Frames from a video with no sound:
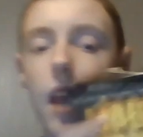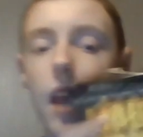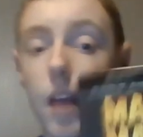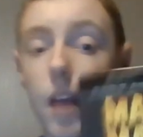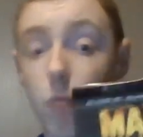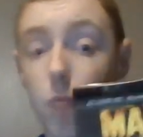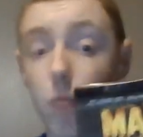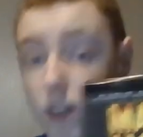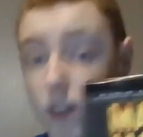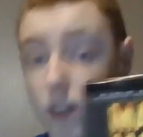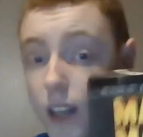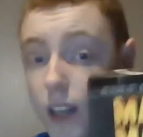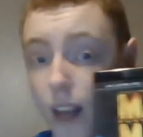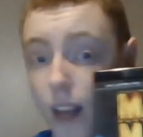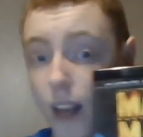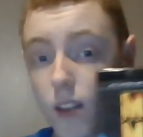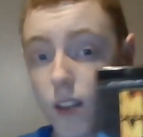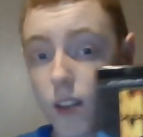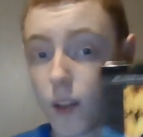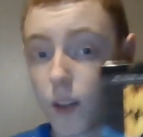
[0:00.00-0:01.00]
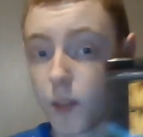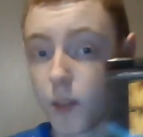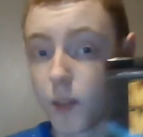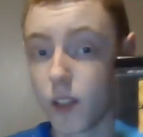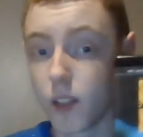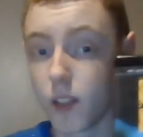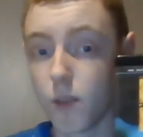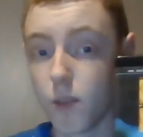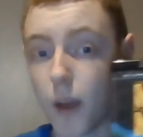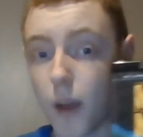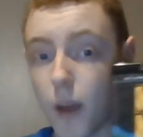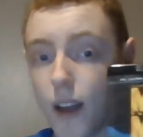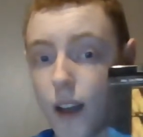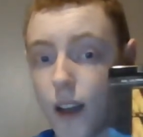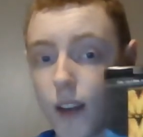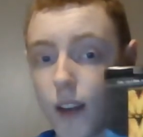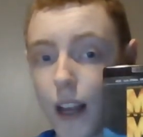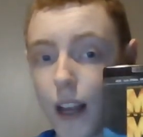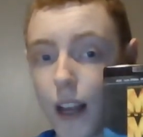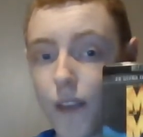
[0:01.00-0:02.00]
once again, something you might
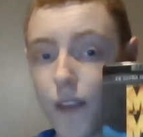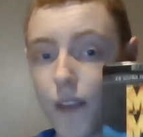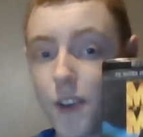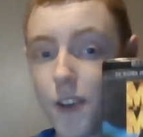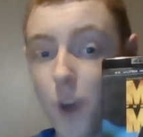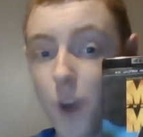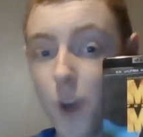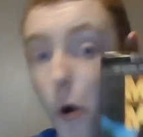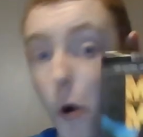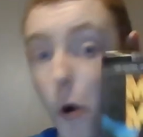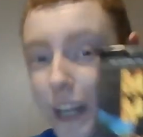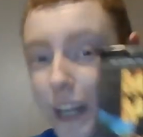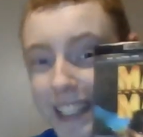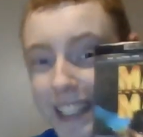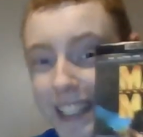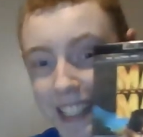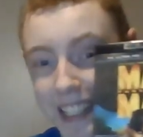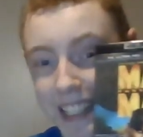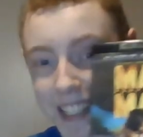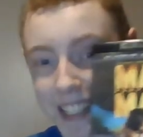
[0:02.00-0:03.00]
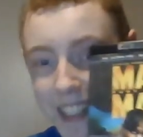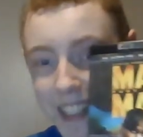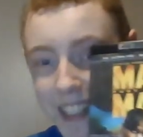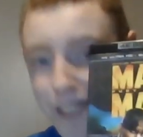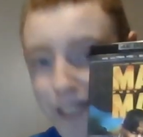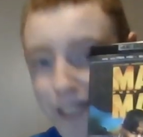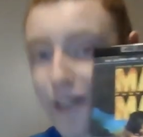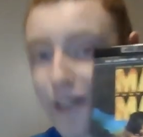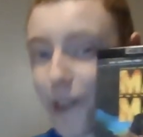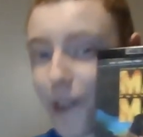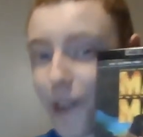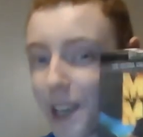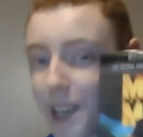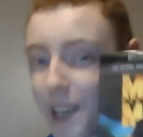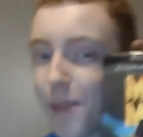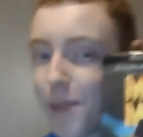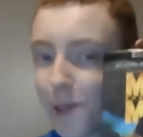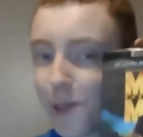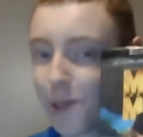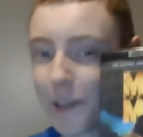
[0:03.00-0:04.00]
not even know existed, 4K
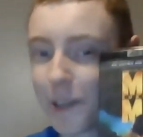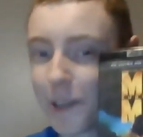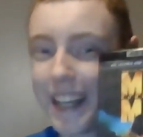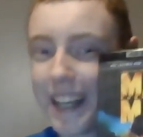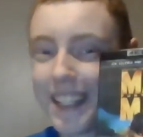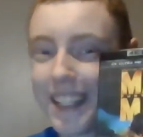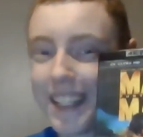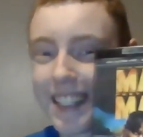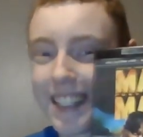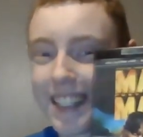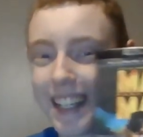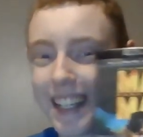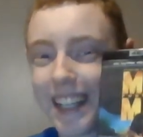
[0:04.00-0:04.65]
Blu-rays.